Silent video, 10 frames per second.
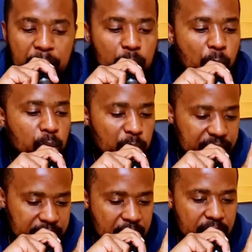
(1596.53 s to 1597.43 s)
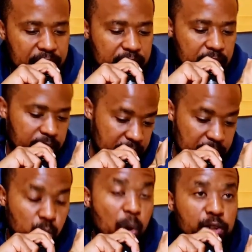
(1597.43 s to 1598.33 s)
But when we say, listen,
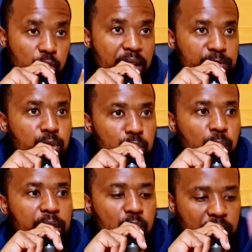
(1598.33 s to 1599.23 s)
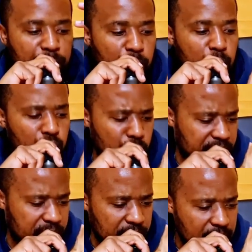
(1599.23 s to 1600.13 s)
this is what you have to do in order for you
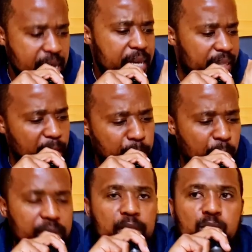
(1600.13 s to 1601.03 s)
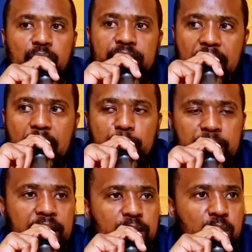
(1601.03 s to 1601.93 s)
to see the importance of the
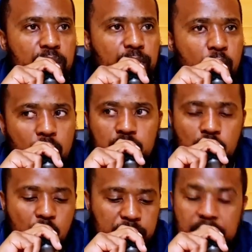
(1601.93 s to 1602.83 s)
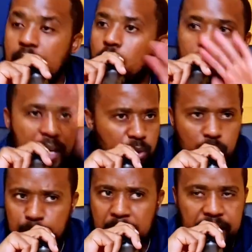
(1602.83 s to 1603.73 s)
application of God's laws, oh, that's
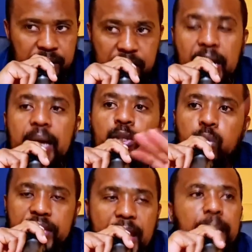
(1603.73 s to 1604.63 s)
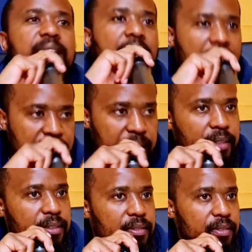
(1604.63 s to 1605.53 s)
not mercy. To them is
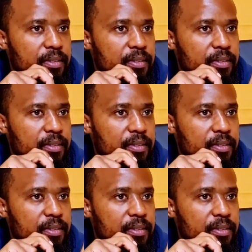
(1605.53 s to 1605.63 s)
hatred.